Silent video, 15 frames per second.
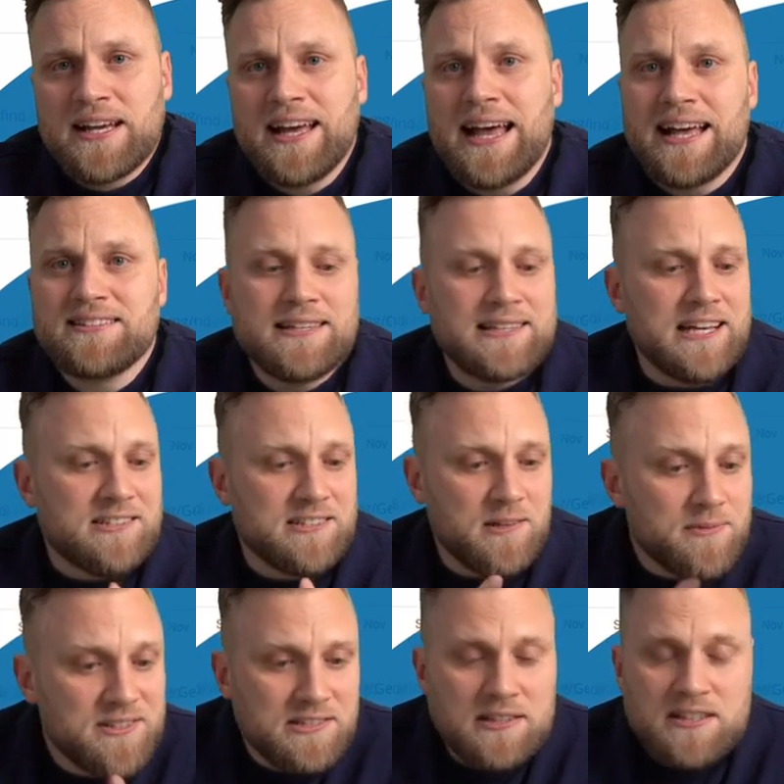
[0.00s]
and the next
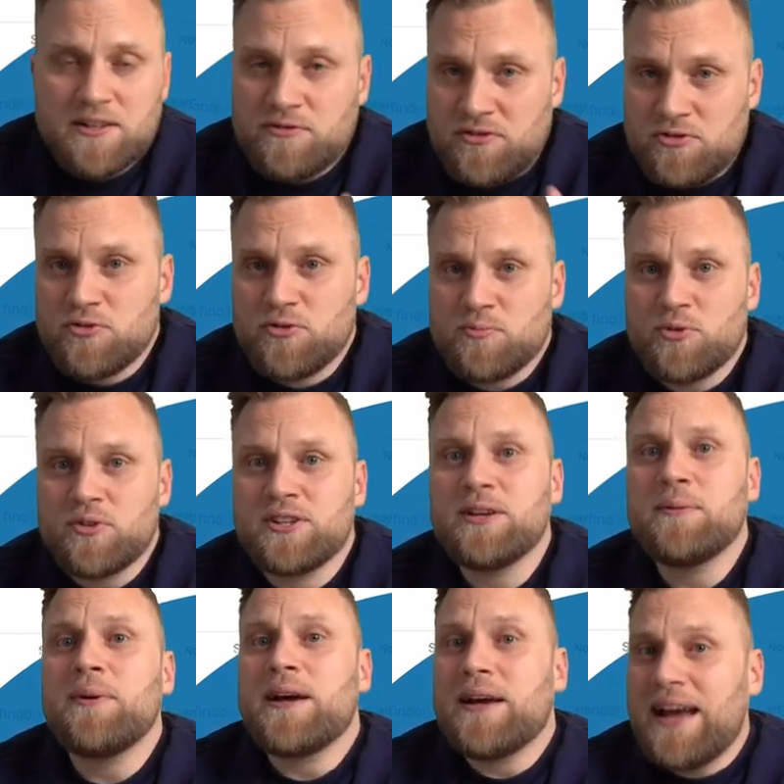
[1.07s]
time I sit down to do the
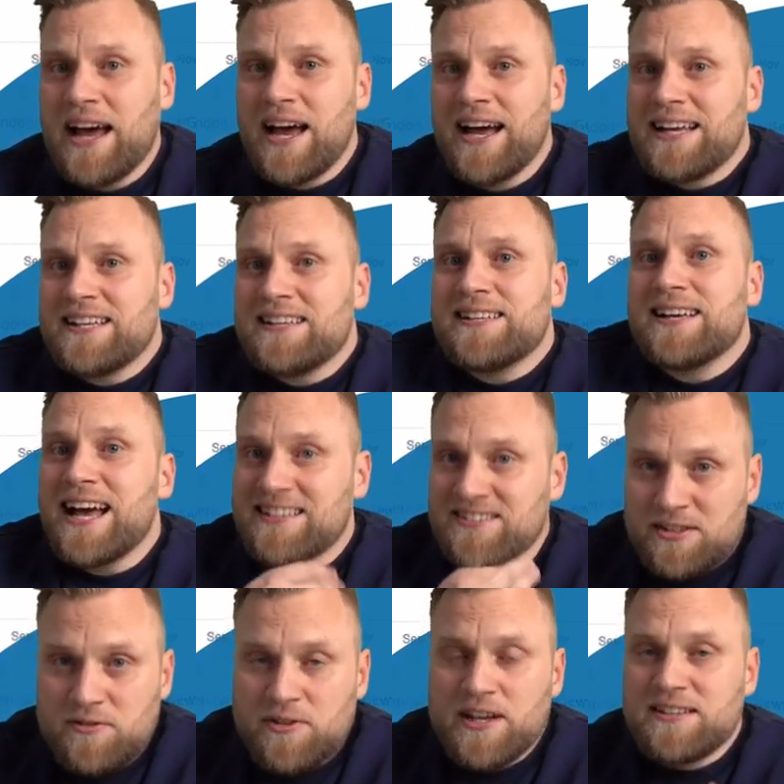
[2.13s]
bookkeeping, I can
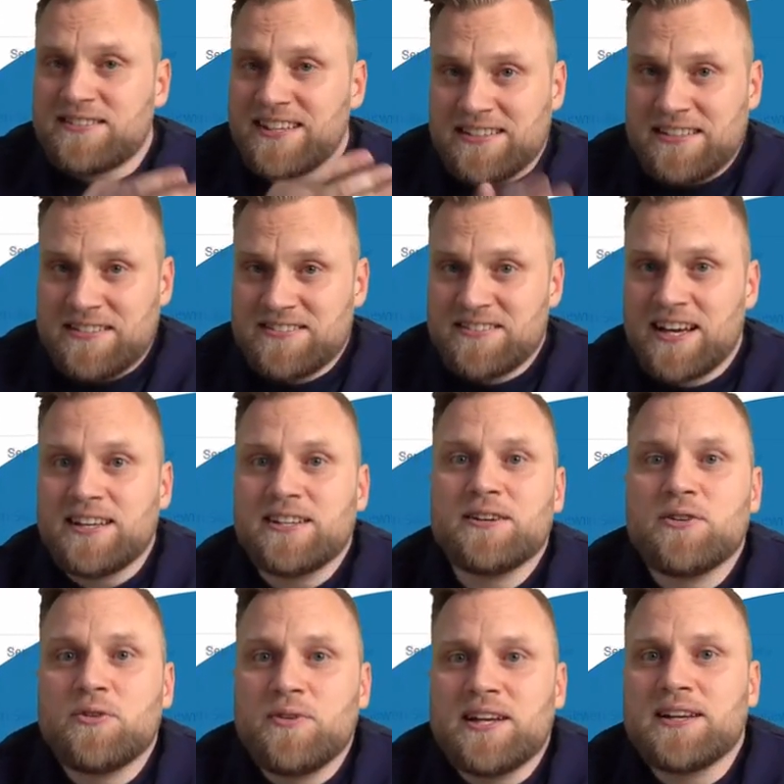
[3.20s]
categorize and assign it
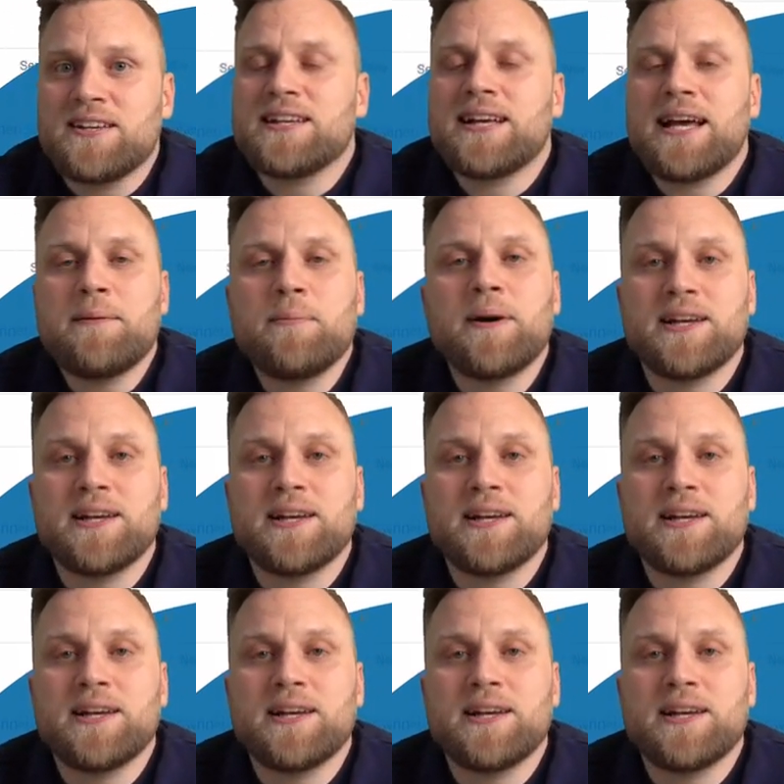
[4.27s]
correctly at my